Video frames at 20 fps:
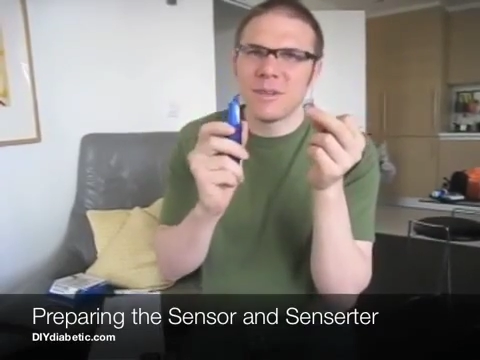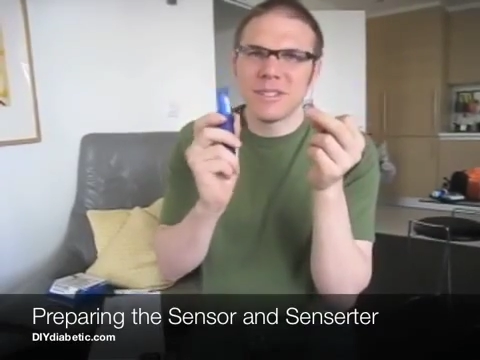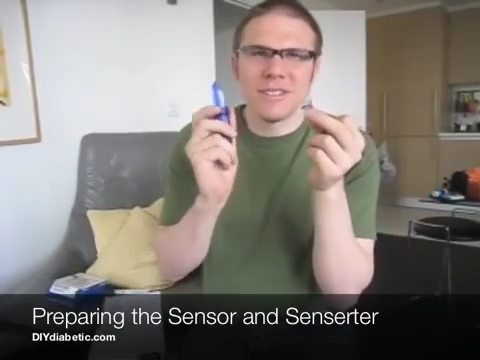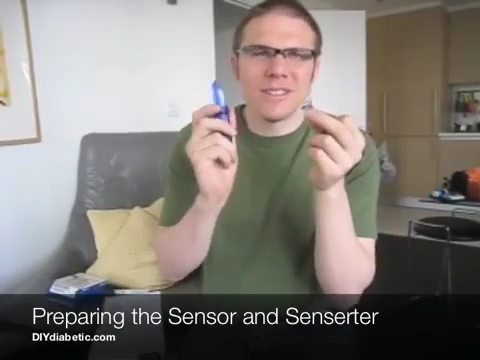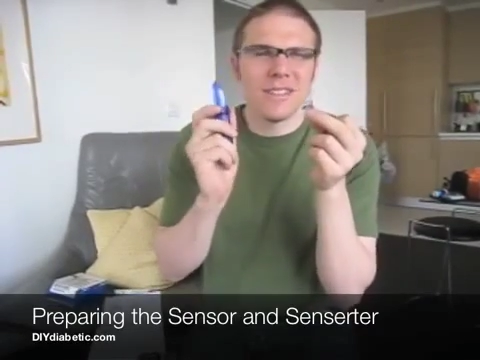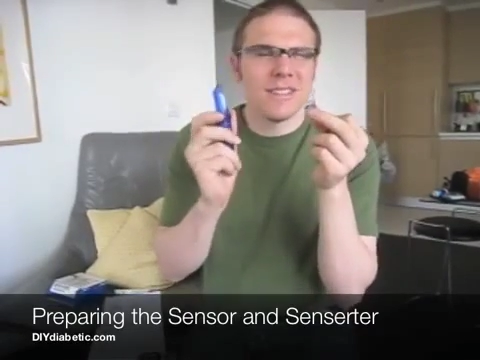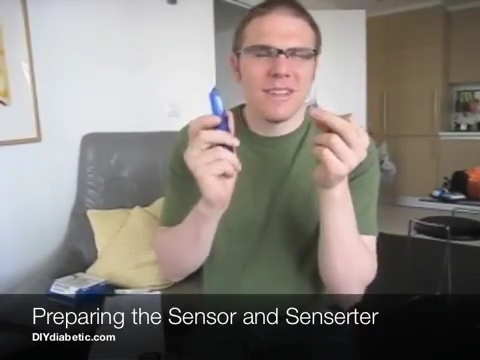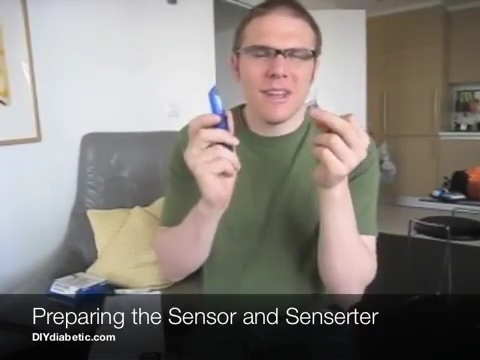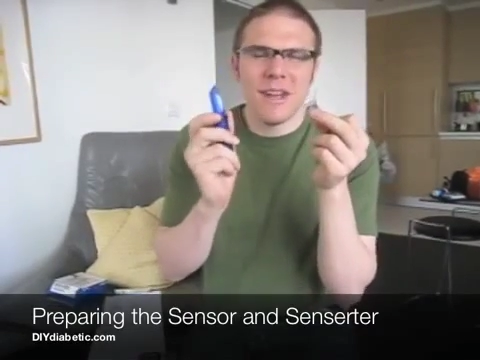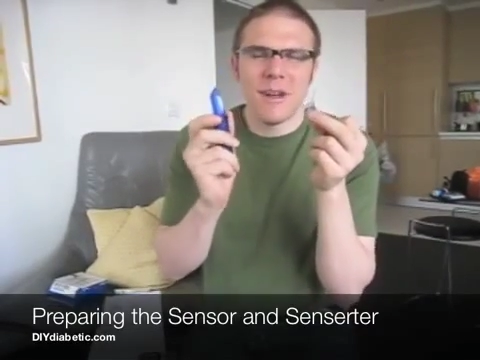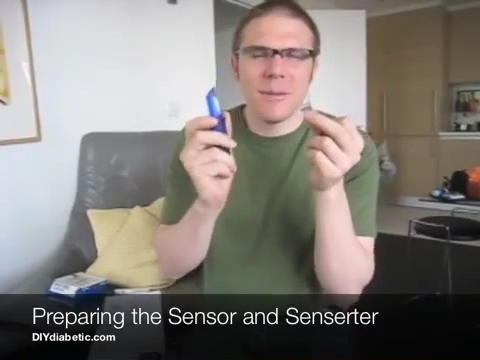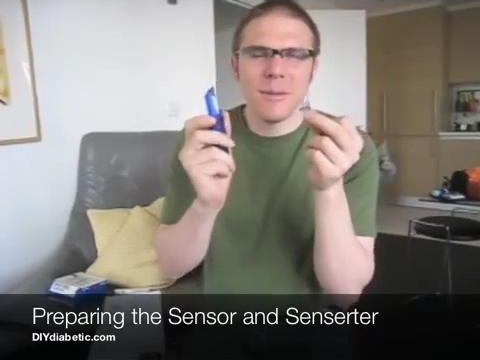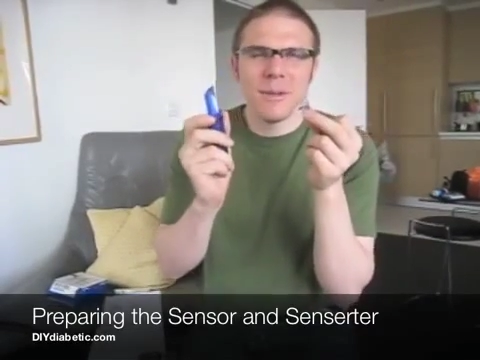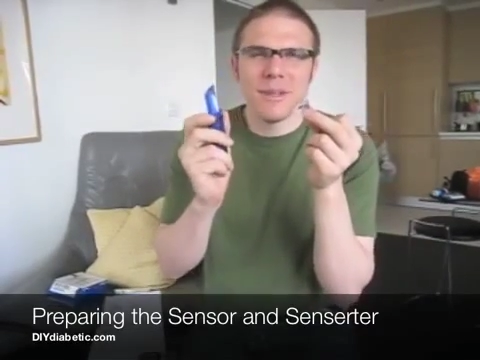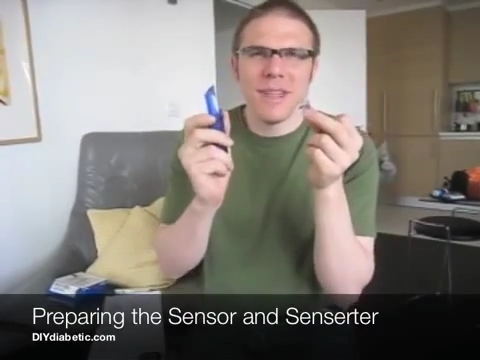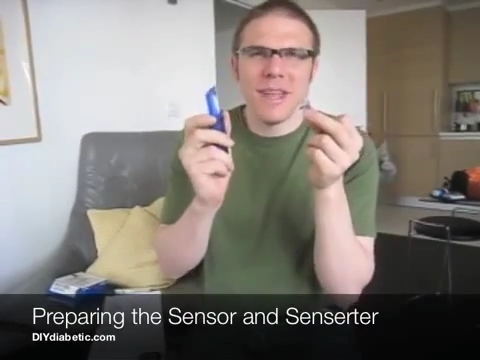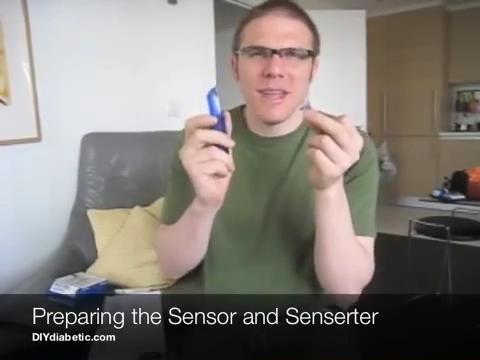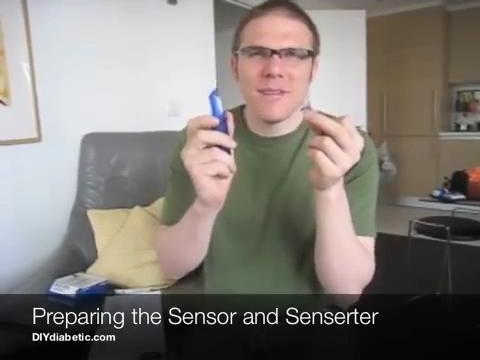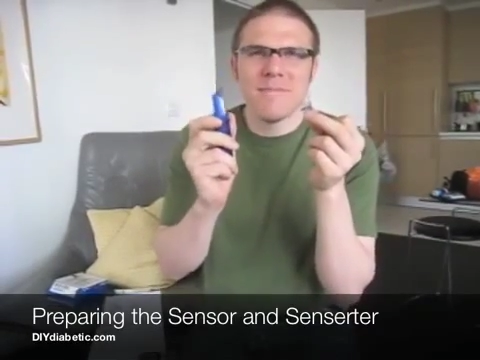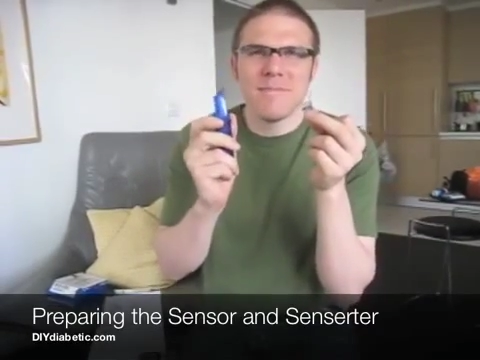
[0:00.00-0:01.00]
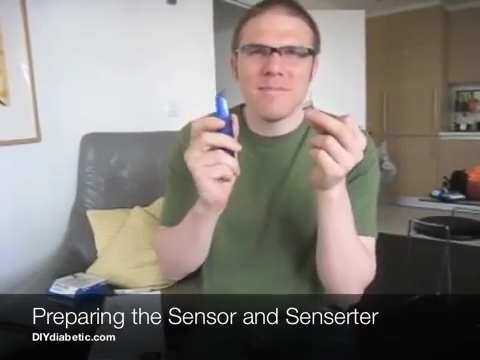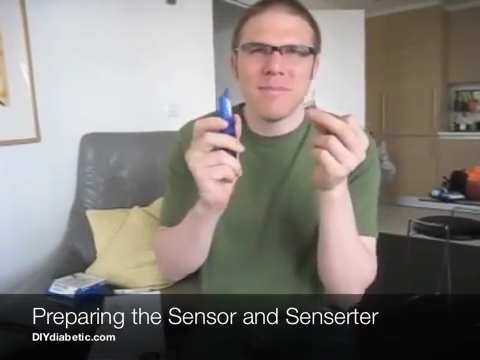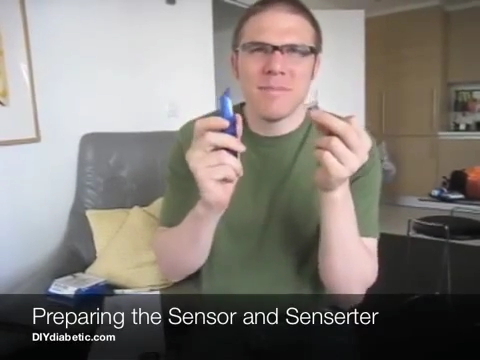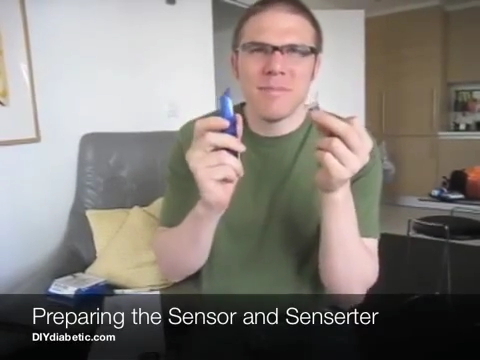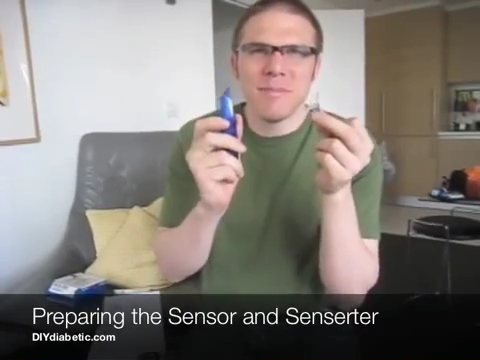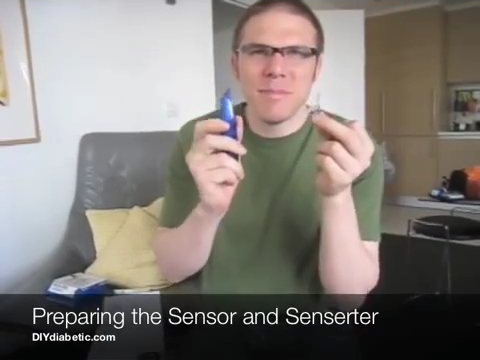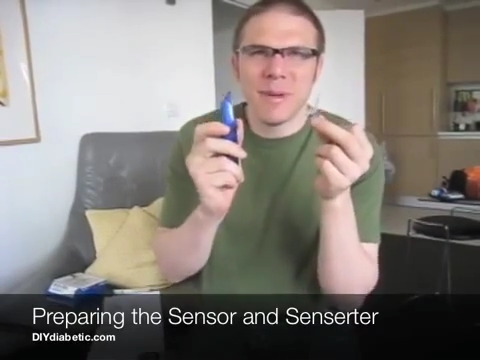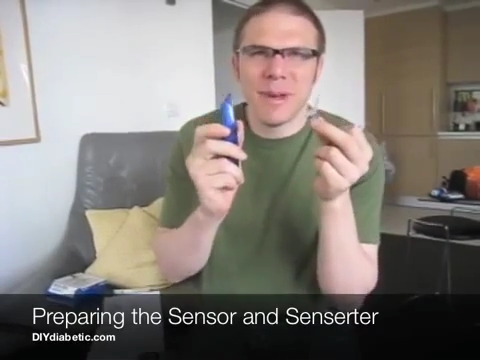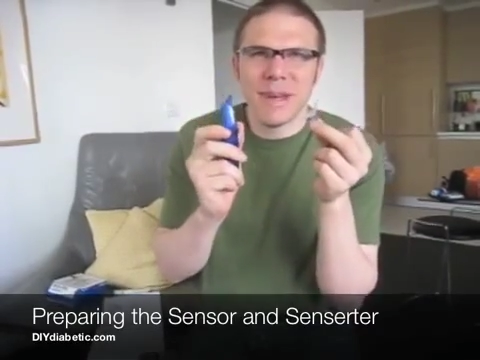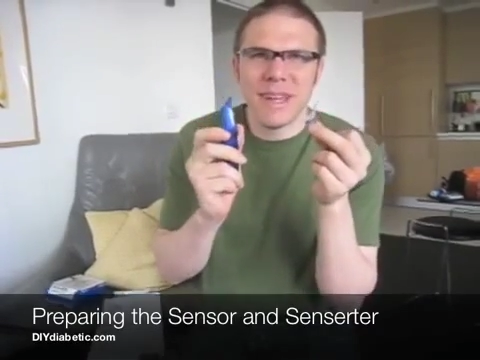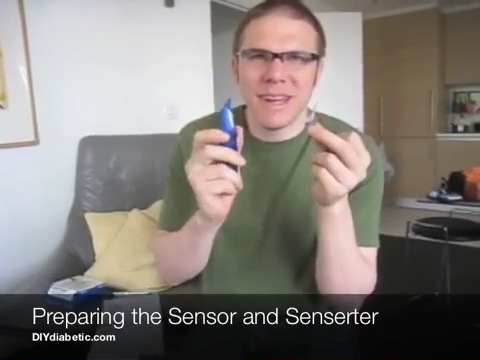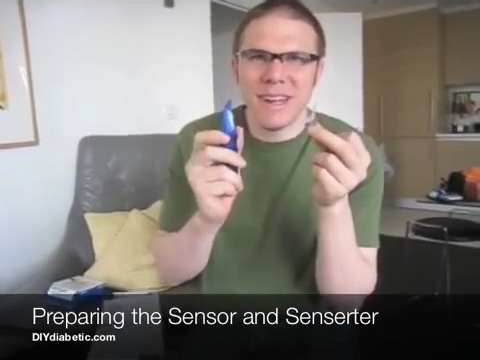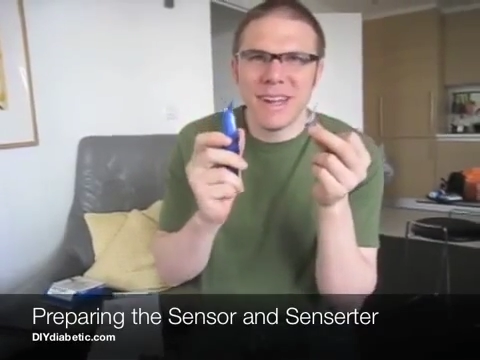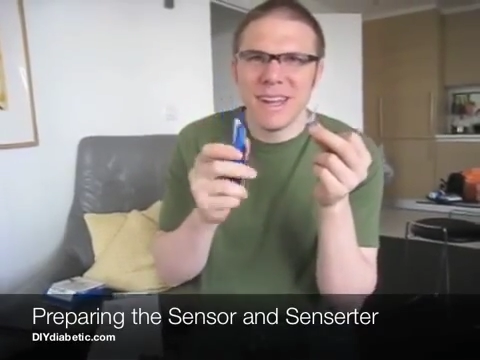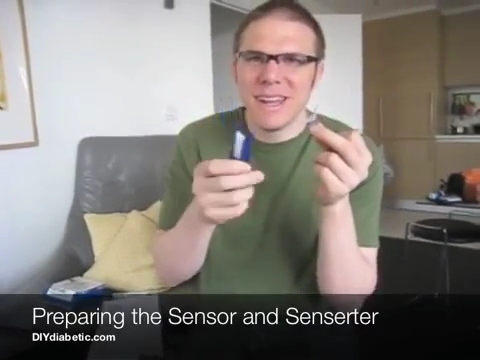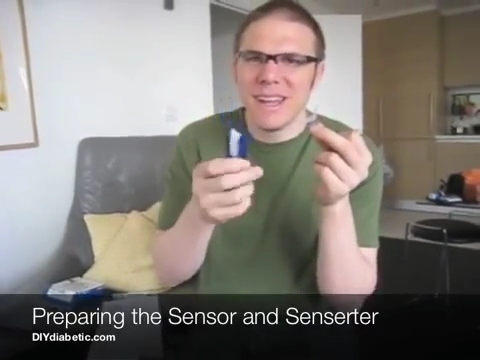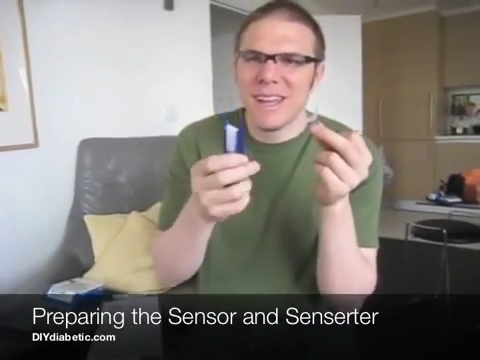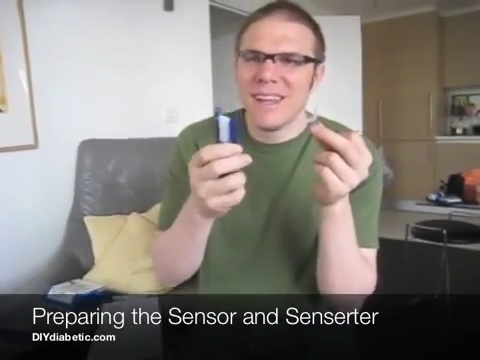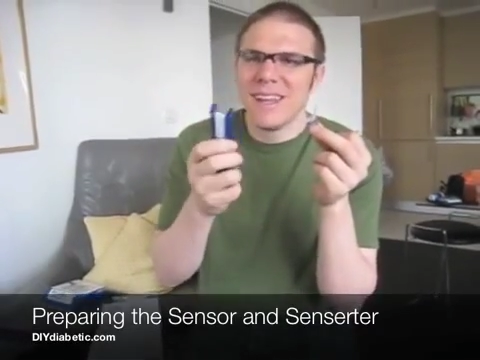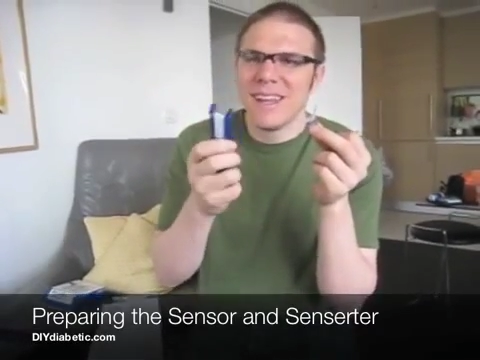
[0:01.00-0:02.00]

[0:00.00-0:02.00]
which is a terrible name, but